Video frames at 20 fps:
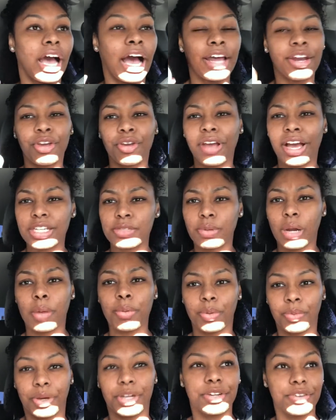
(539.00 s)
I know you guys
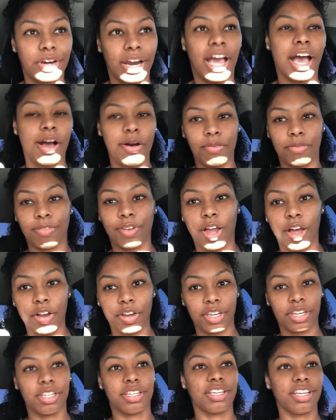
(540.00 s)
probably wonder how I'm
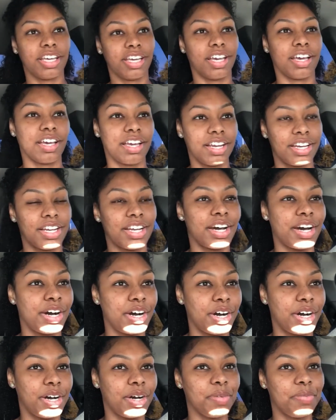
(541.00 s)
vlogging and
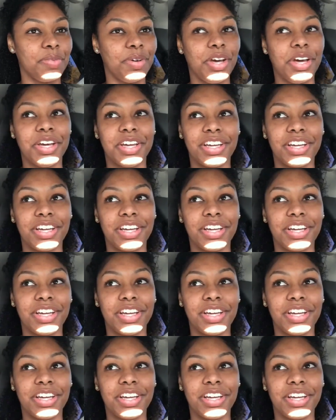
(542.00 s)
um,